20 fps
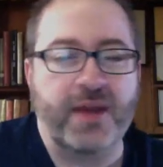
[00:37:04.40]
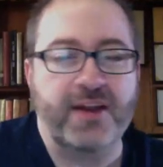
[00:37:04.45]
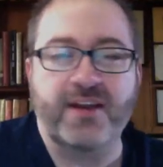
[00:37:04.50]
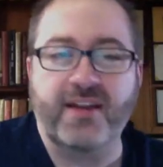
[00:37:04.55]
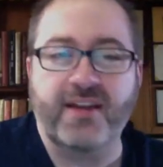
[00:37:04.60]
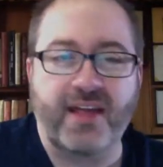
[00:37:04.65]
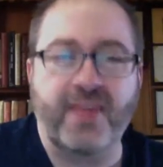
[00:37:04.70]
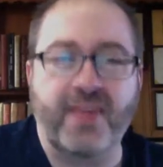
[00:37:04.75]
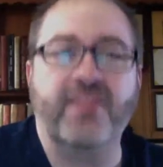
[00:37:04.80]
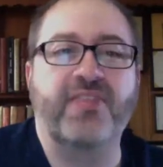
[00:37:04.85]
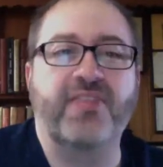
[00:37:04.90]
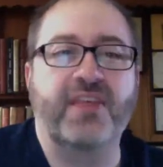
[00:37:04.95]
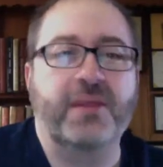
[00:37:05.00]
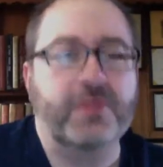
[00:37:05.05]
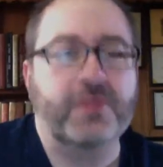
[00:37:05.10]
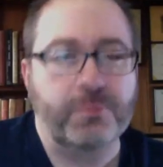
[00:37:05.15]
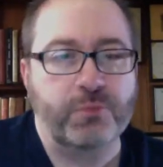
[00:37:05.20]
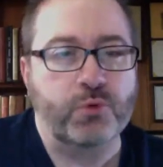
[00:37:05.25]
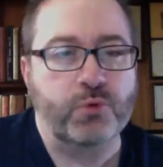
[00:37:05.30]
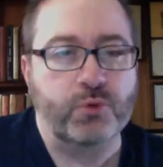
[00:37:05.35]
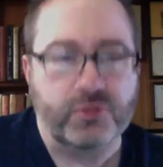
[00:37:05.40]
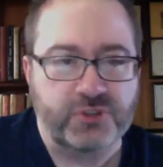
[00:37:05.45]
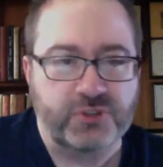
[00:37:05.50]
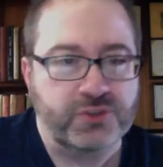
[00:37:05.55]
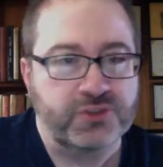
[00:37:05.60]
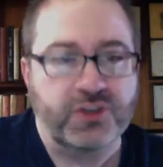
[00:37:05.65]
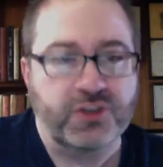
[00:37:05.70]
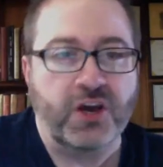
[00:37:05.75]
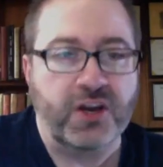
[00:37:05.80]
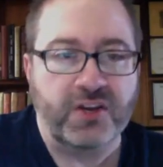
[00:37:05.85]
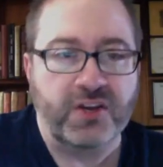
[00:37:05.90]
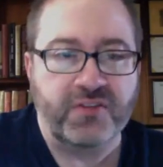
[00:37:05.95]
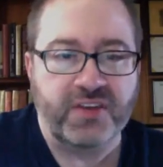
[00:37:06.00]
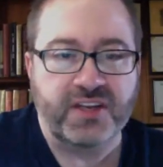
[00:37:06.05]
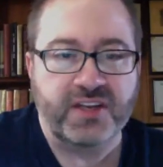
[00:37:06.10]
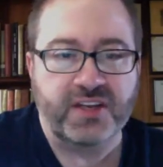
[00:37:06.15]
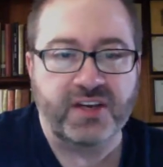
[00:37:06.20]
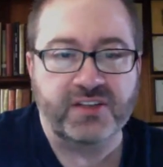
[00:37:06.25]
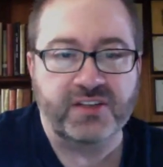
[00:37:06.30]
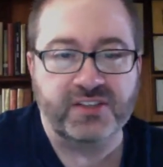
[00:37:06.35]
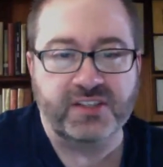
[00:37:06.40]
and I think the Bruins are done if he does get